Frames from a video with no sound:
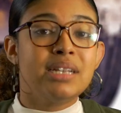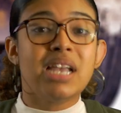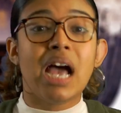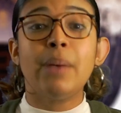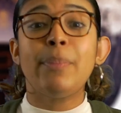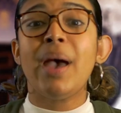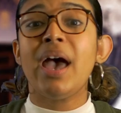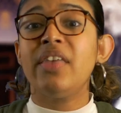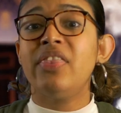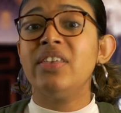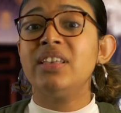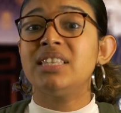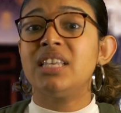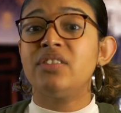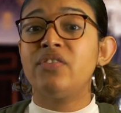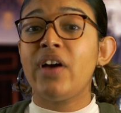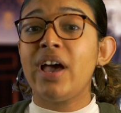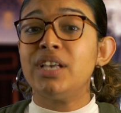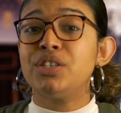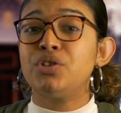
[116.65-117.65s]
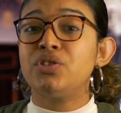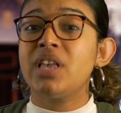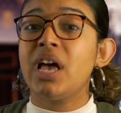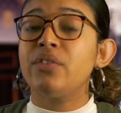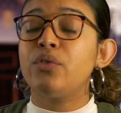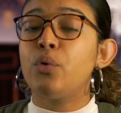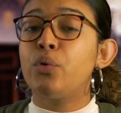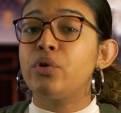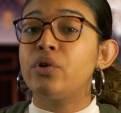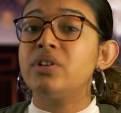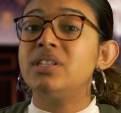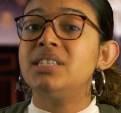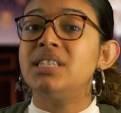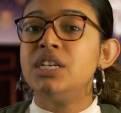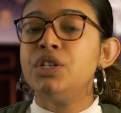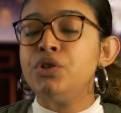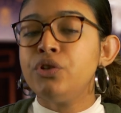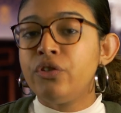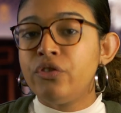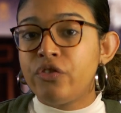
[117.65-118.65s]
Top ethics advisors have ordered
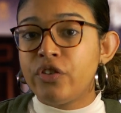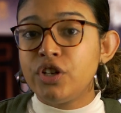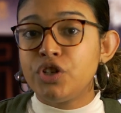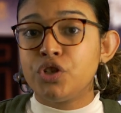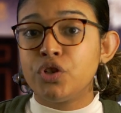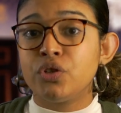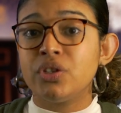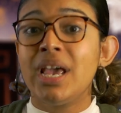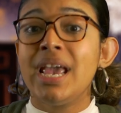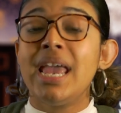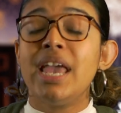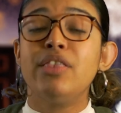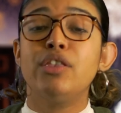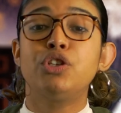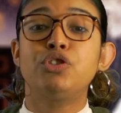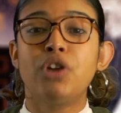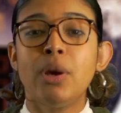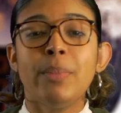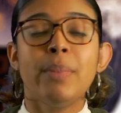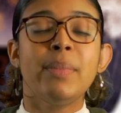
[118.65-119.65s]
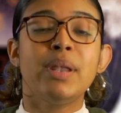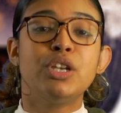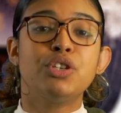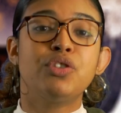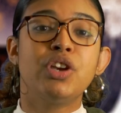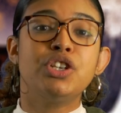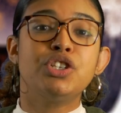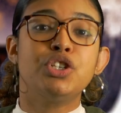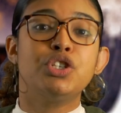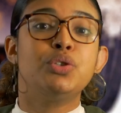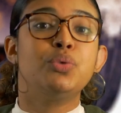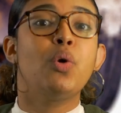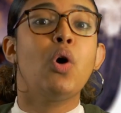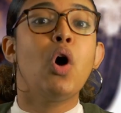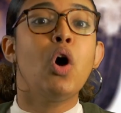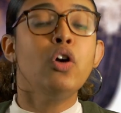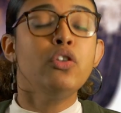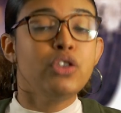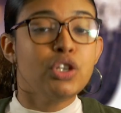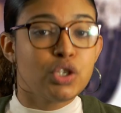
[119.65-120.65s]
senior officials in the Trump administration to
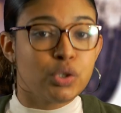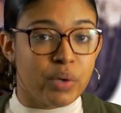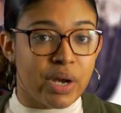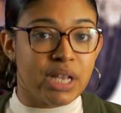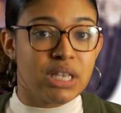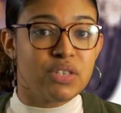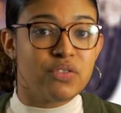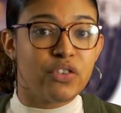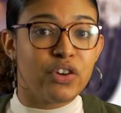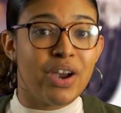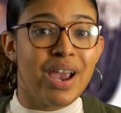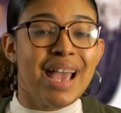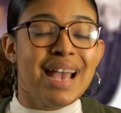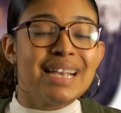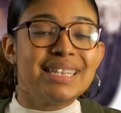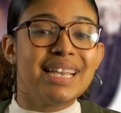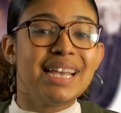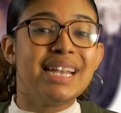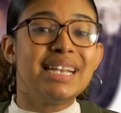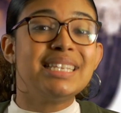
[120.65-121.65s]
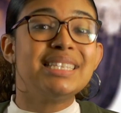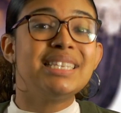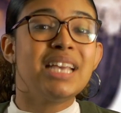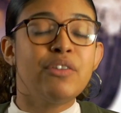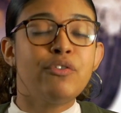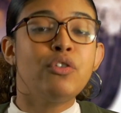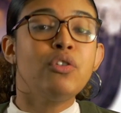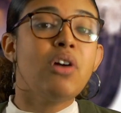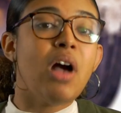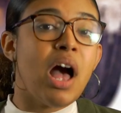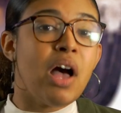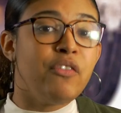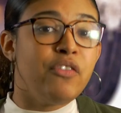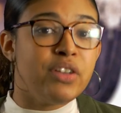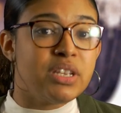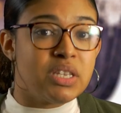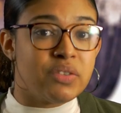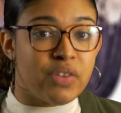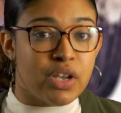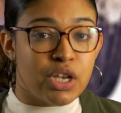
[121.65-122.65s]
halt the transfer, citing several conflicts of